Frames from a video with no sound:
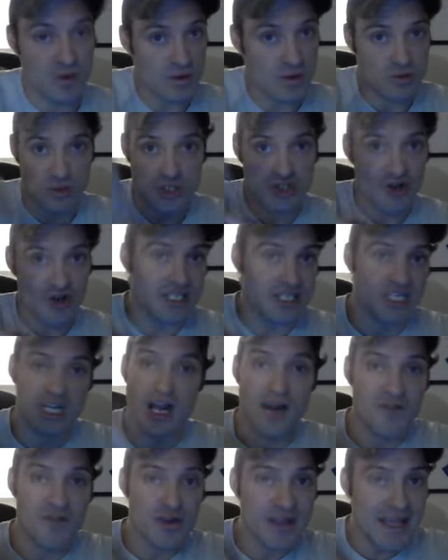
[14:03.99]
which will stretch to
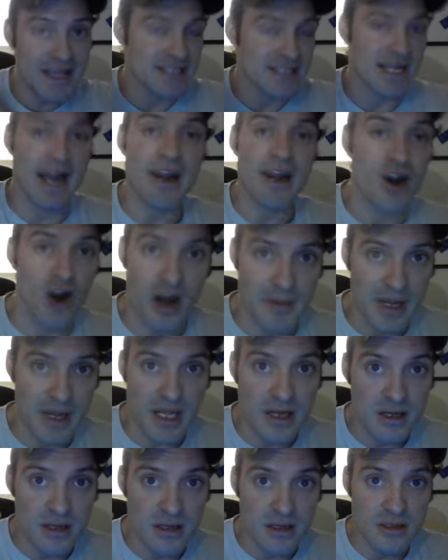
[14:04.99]
cover the entire army.
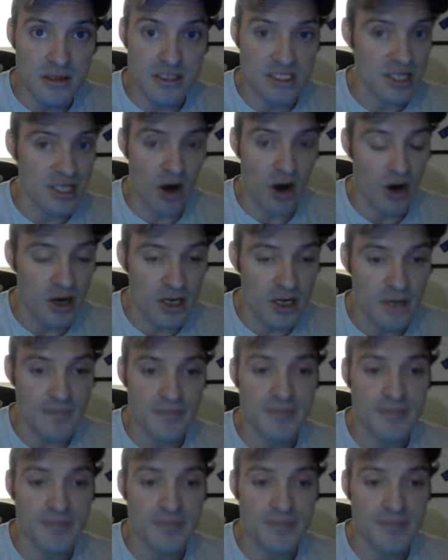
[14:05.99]
It's not hard.